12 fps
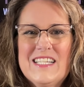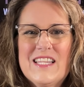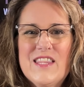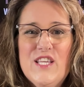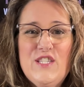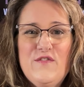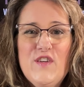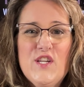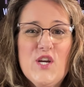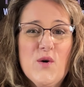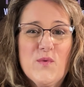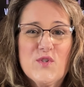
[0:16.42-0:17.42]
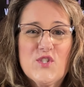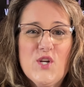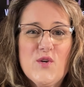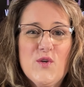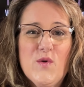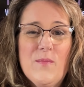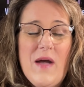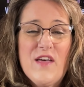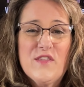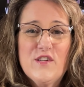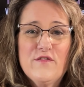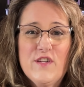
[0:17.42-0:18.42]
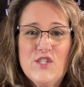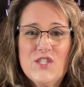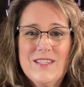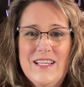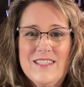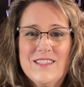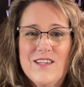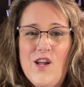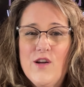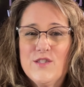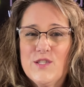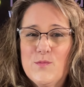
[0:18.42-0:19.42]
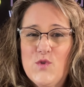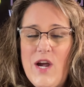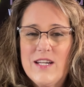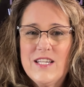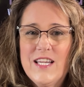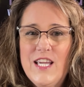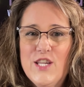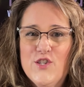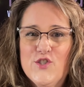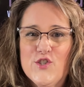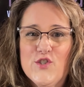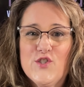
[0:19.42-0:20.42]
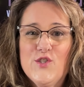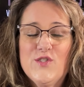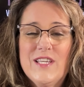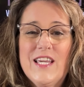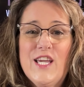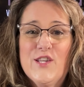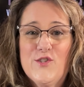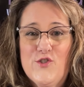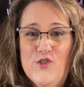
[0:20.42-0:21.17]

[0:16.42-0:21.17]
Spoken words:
This video will show you a math intervention lesson on subtracting integers using integer